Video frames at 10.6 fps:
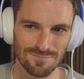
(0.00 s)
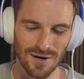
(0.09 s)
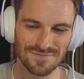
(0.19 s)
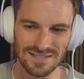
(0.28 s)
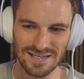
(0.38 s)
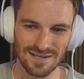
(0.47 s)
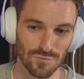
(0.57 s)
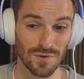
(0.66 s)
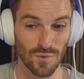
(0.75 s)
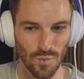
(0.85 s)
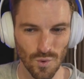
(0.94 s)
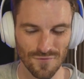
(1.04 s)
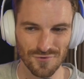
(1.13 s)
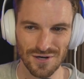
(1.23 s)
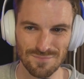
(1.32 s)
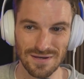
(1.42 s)
buffed again with
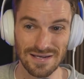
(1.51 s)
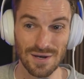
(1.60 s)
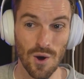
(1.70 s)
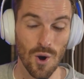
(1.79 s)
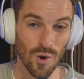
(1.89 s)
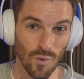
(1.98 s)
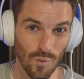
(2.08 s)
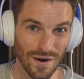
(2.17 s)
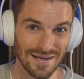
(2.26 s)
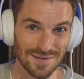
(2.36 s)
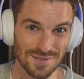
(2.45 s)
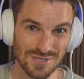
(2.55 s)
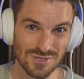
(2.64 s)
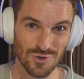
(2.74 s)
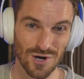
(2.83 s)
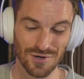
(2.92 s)
Wolverine being way
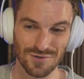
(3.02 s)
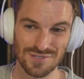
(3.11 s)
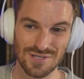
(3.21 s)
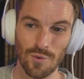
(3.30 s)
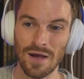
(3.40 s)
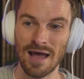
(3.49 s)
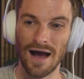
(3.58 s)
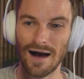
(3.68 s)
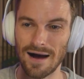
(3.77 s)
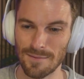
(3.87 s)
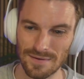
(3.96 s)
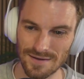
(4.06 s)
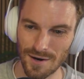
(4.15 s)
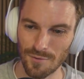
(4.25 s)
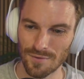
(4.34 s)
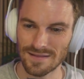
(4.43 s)
stronger. So, um, you
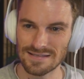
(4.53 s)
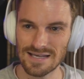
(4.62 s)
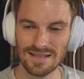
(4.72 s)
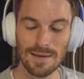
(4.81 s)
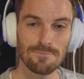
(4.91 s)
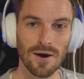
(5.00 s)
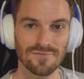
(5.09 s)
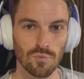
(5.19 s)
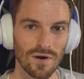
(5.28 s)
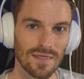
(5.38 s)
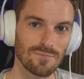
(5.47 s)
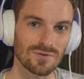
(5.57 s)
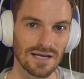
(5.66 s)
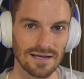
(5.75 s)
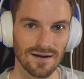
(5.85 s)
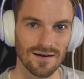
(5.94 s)
know, they said they buffed one of the most
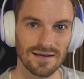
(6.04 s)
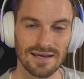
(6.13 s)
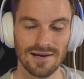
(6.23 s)
iconic